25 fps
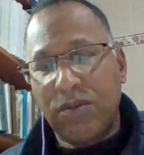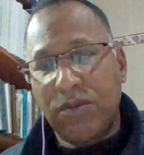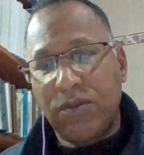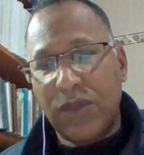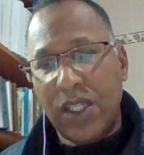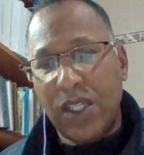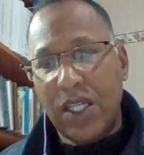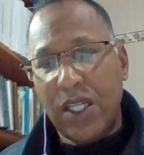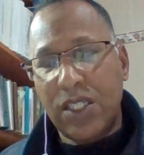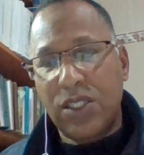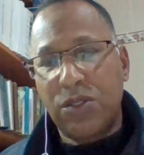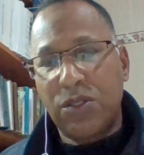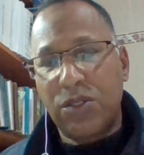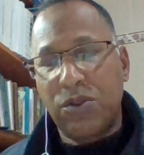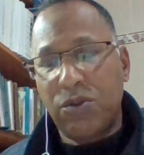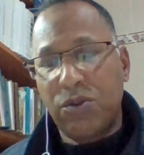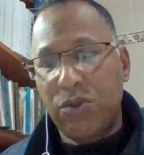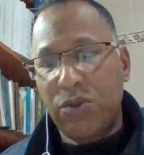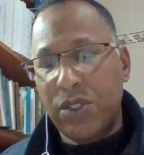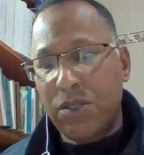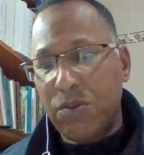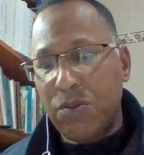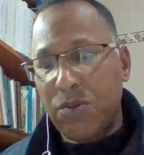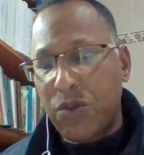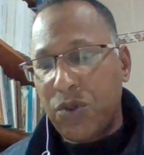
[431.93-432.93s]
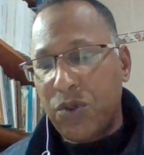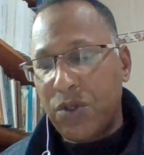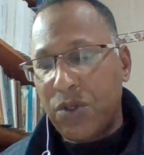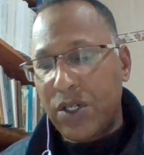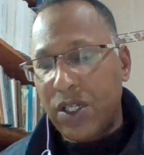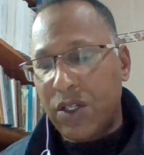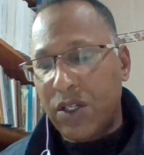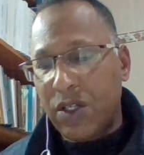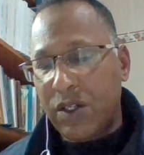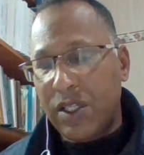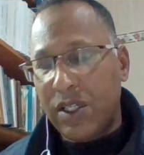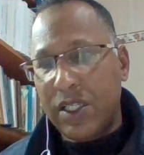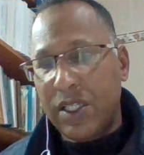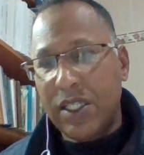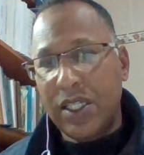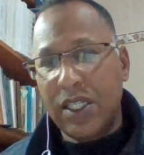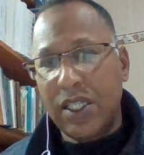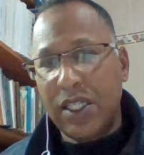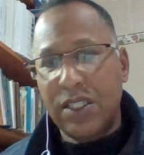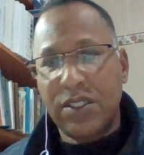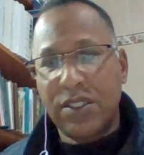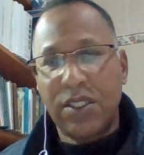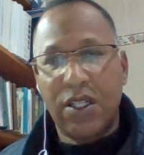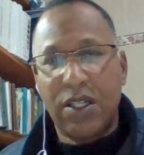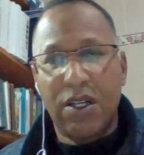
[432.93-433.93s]
has to do with more
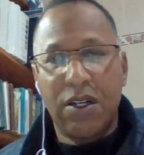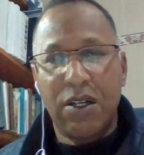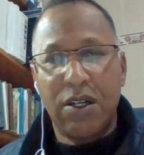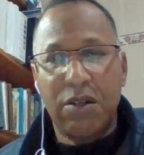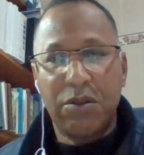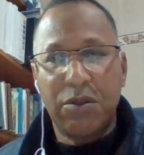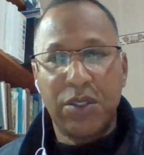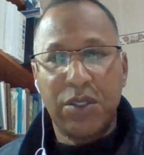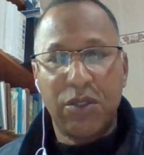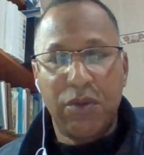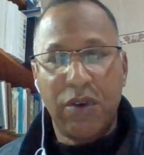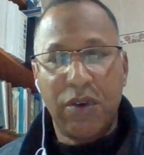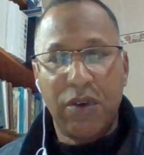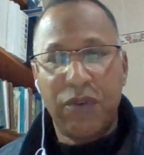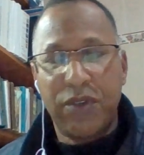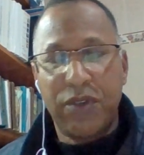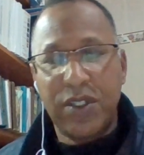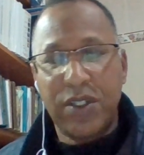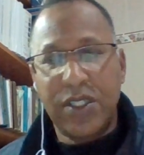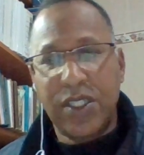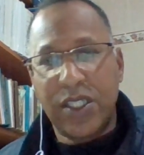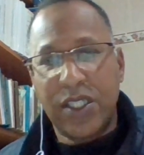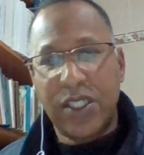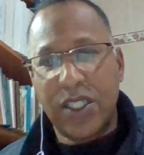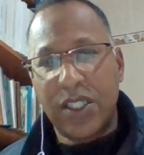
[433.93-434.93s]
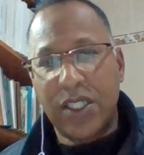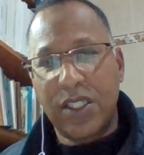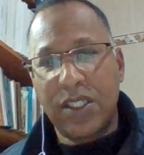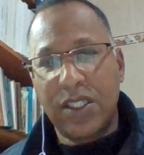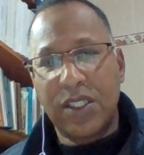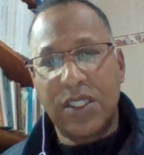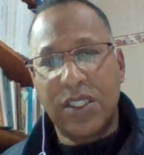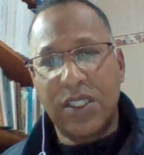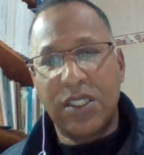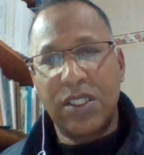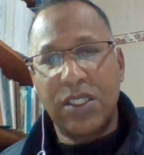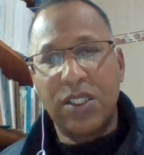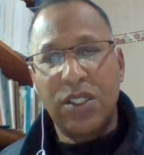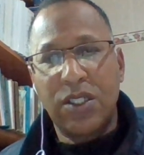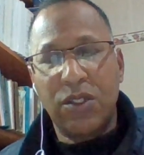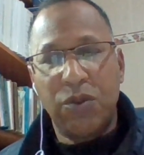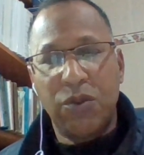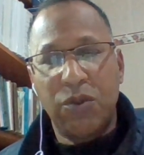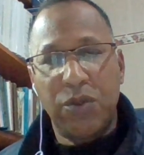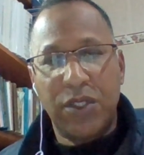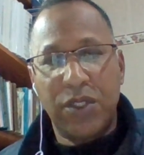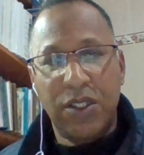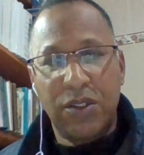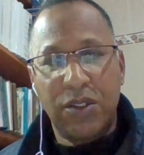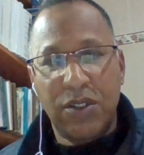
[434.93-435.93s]
liaison with references
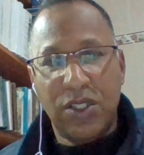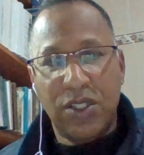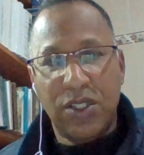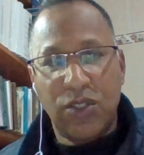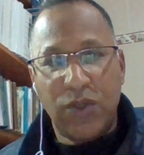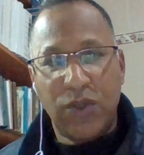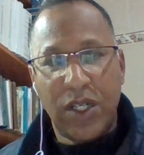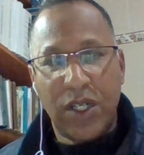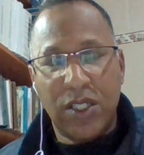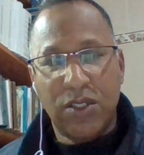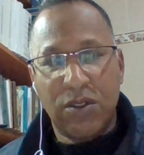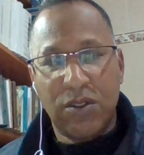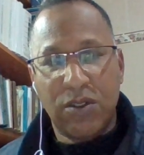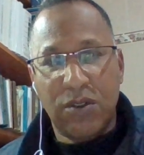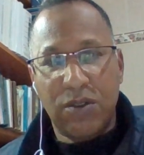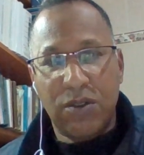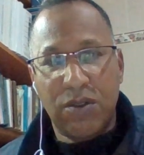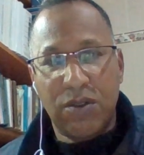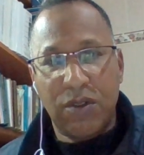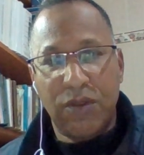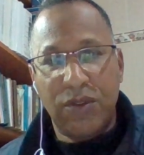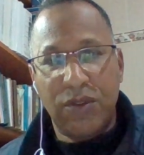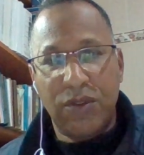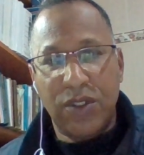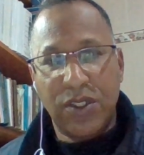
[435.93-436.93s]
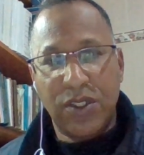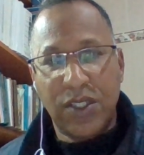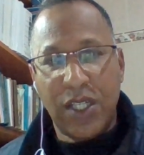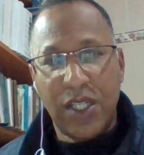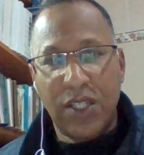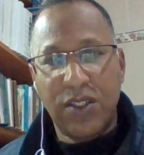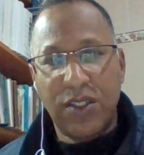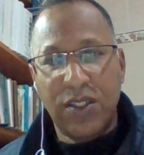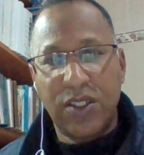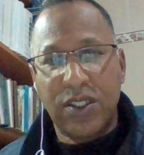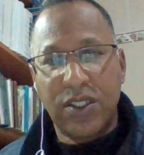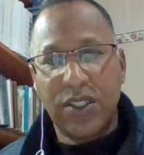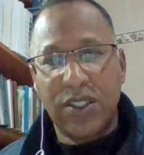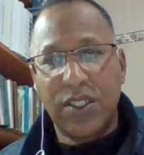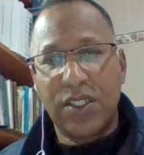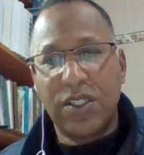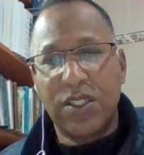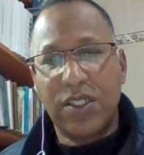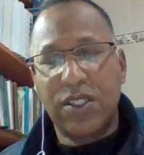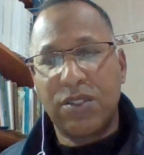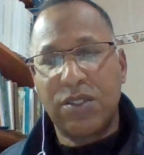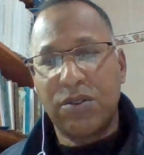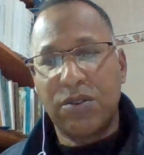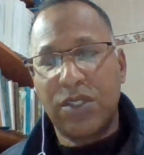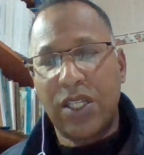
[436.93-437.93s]
within the structure of the
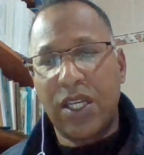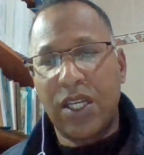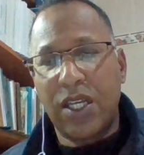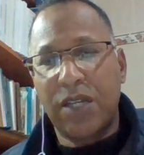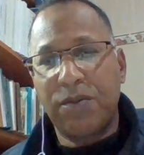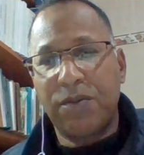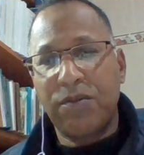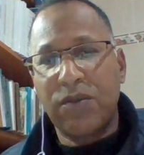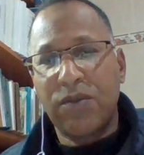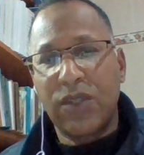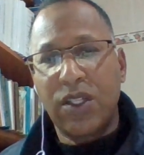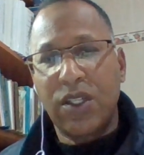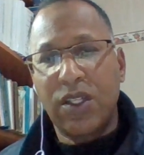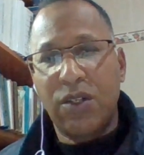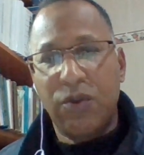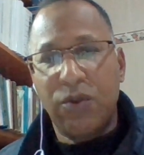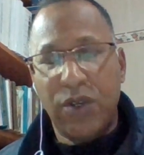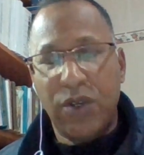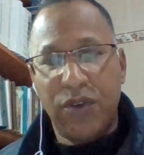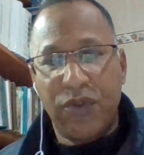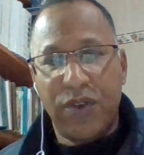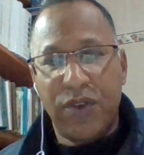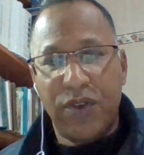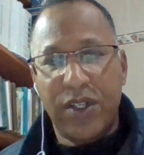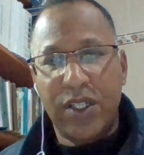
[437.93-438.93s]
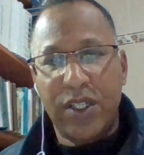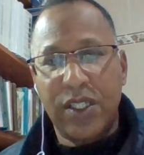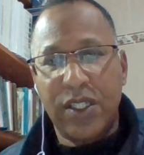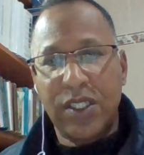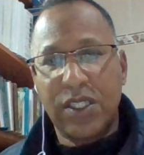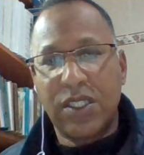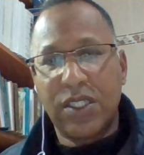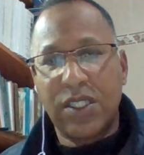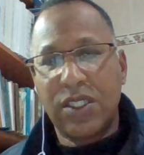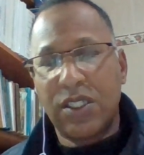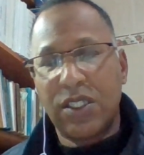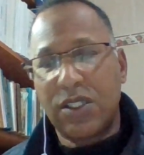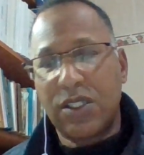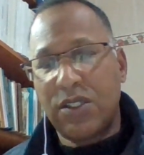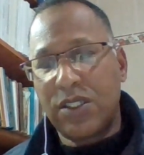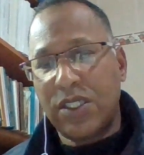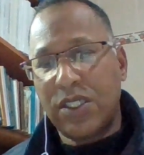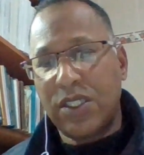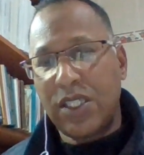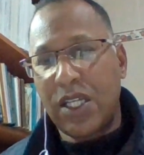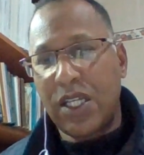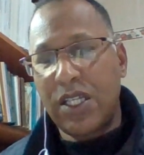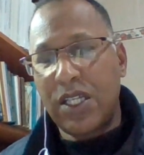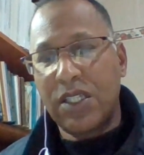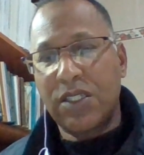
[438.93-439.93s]
sentence, okay, reference, the
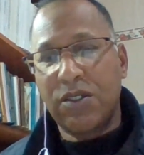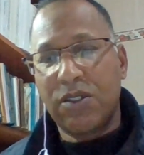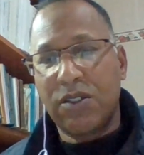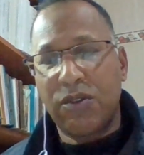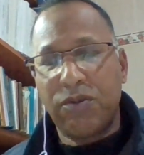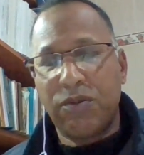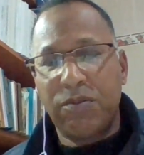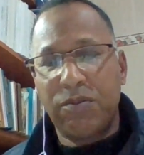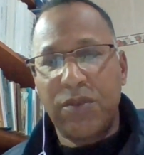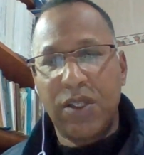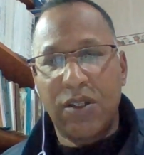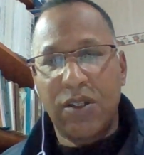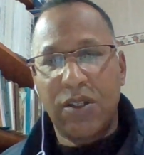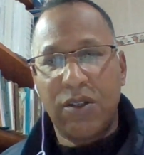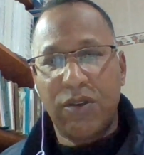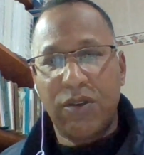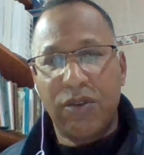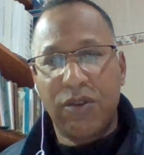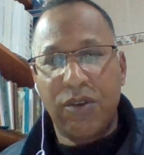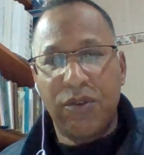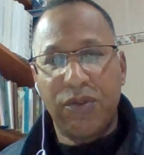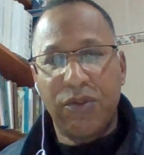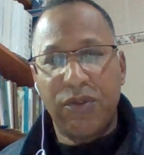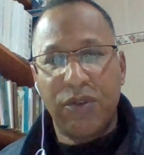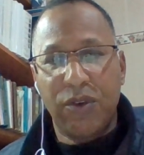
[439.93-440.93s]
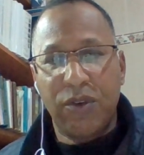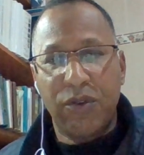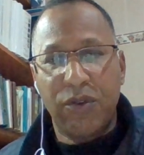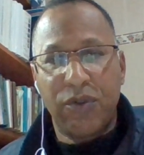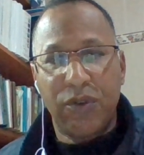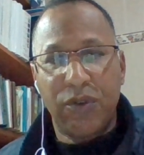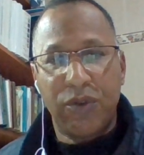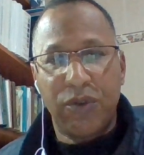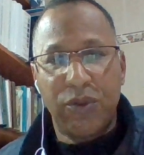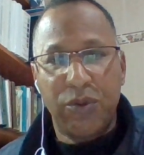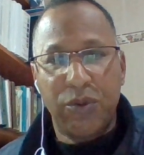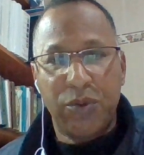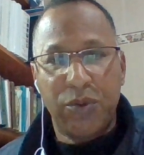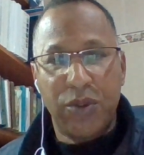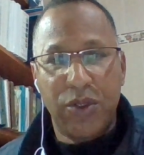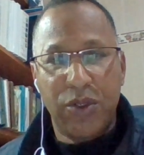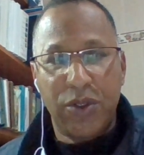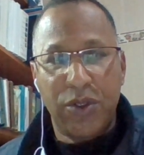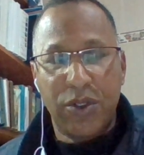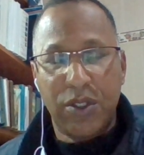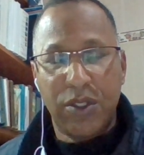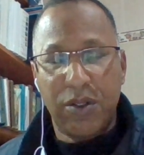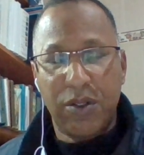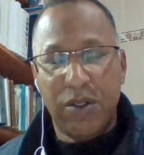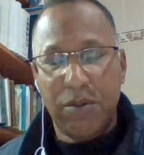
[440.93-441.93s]
sense of the
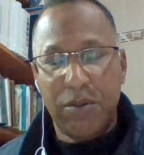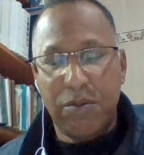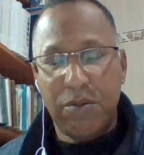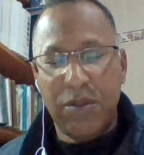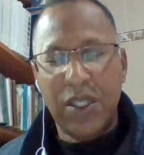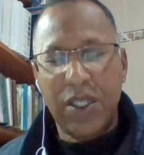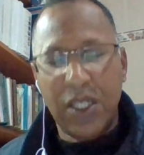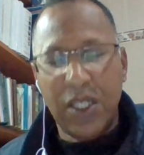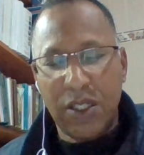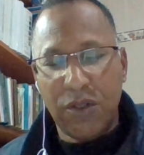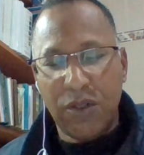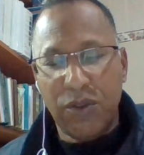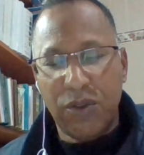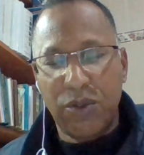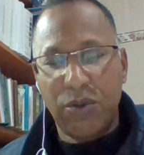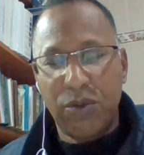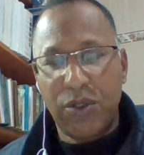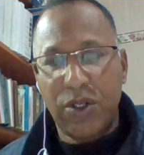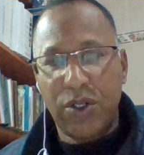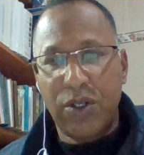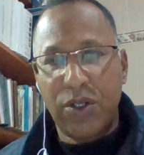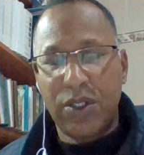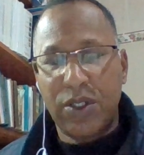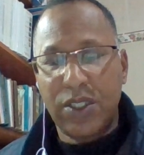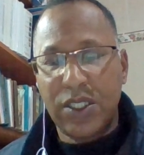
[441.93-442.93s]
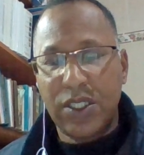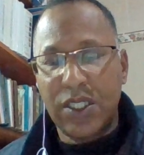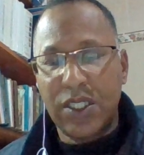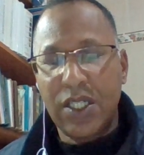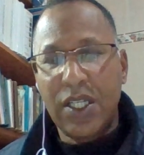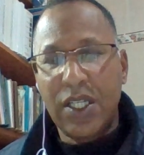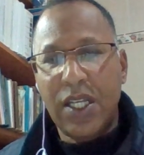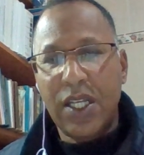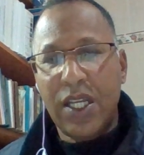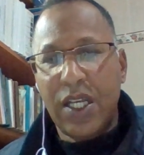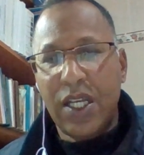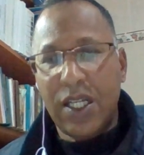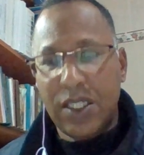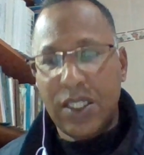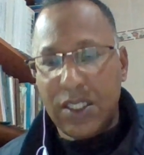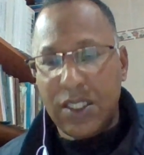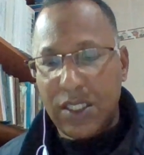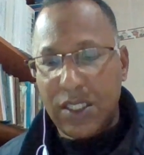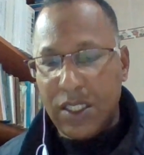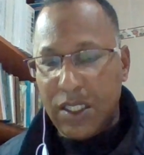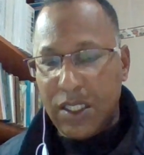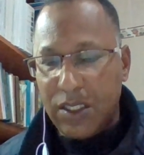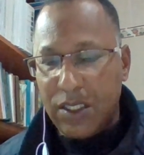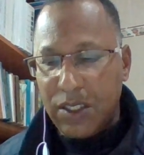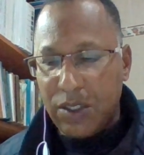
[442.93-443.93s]
word, meaning of the words,
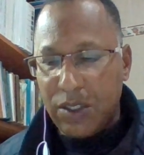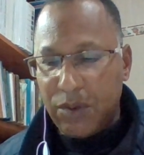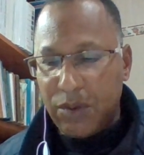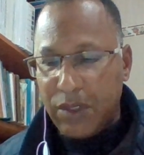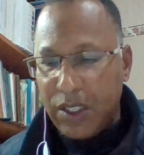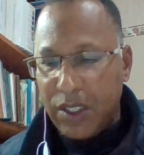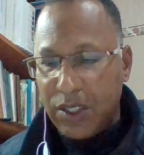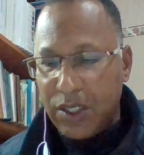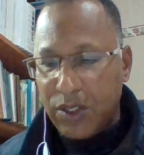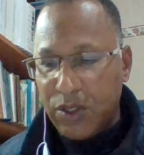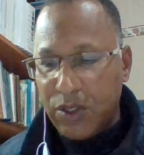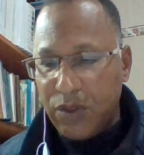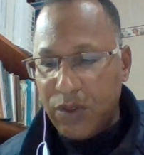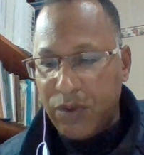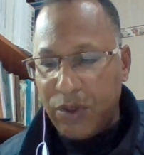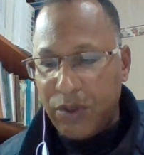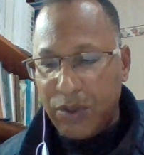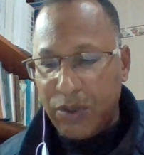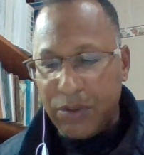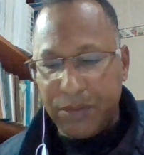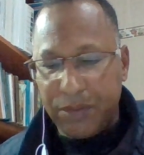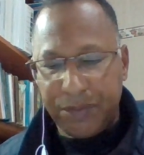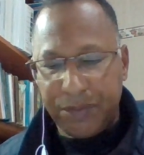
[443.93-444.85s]
and so on and so forth.